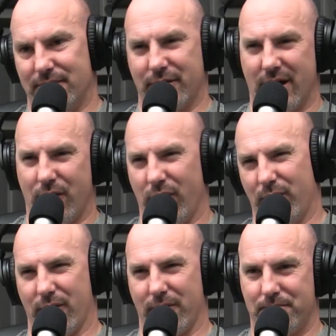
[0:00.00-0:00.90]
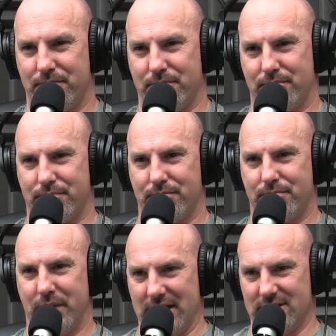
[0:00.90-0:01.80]
to put out one more
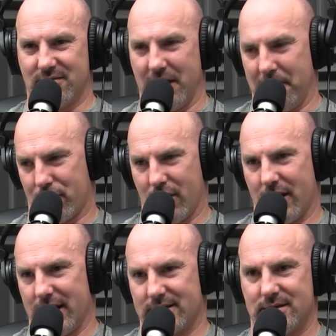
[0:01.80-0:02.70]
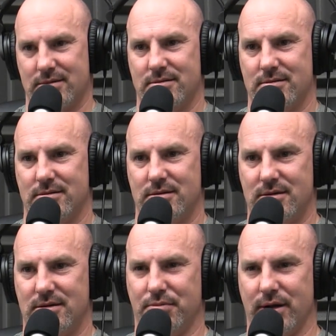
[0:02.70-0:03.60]
piece of that product
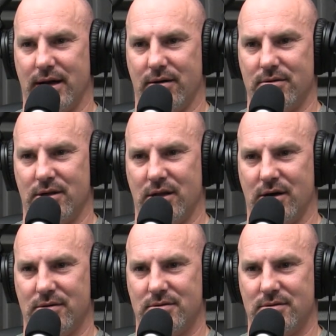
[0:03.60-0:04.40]
right to put out. You I know? need to